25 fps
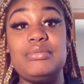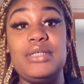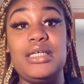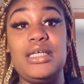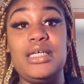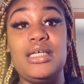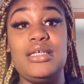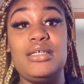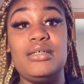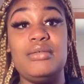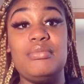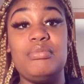me,
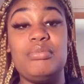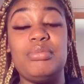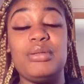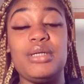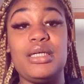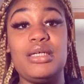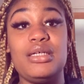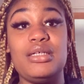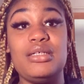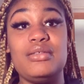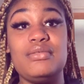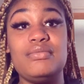
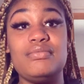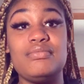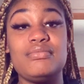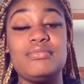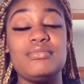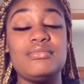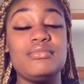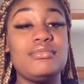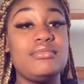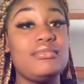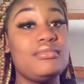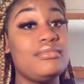but it
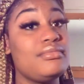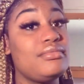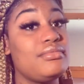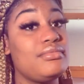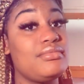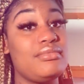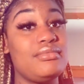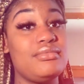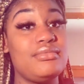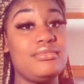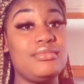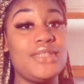
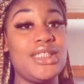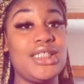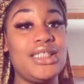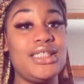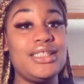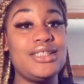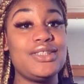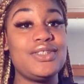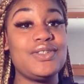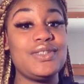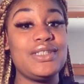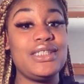
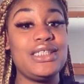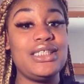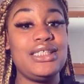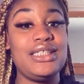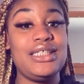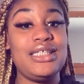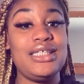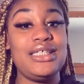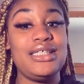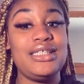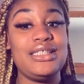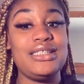is what it
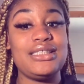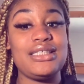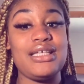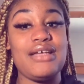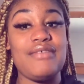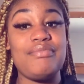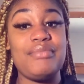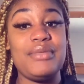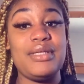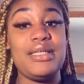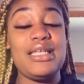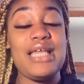is.
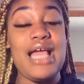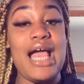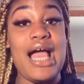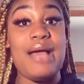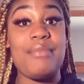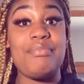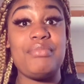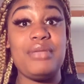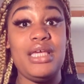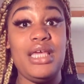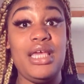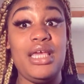I've been
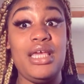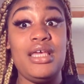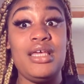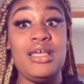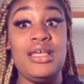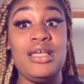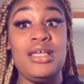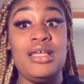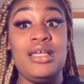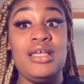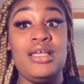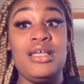happy.
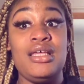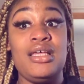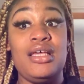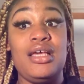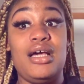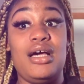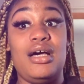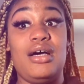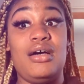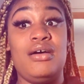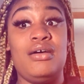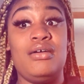
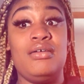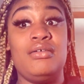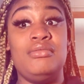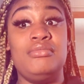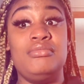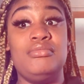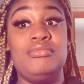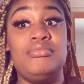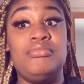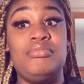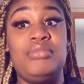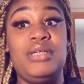
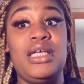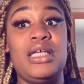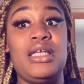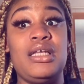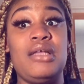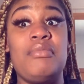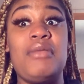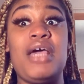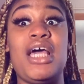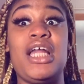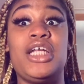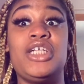Being
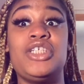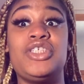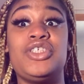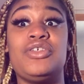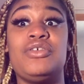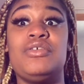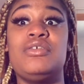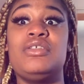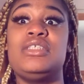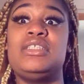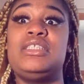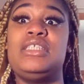a manager
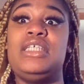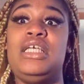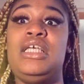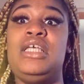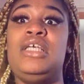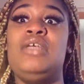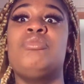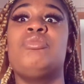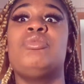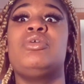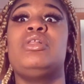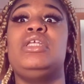on the
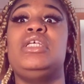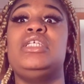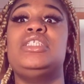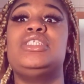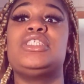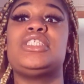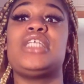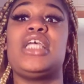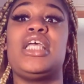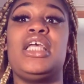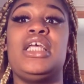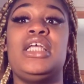team really
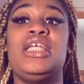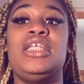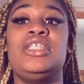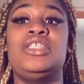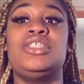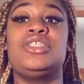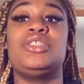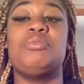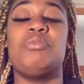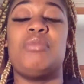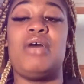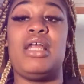
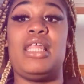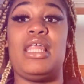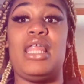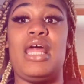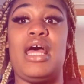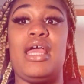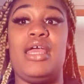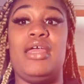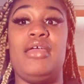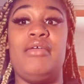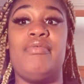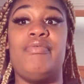changed my
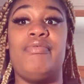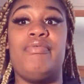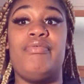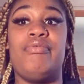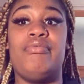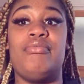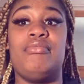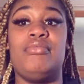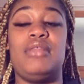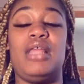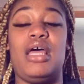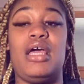life,
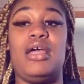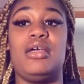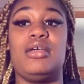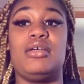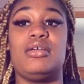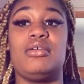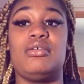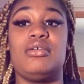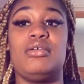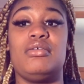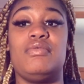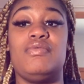like,
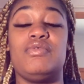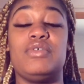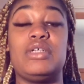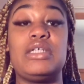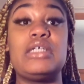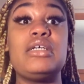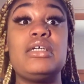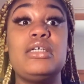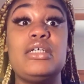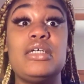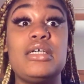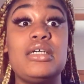for
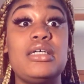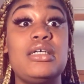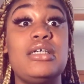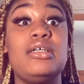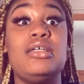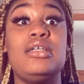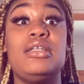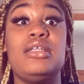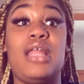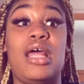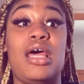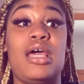
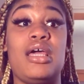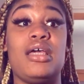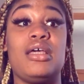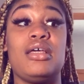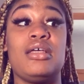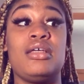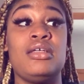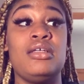good. Like,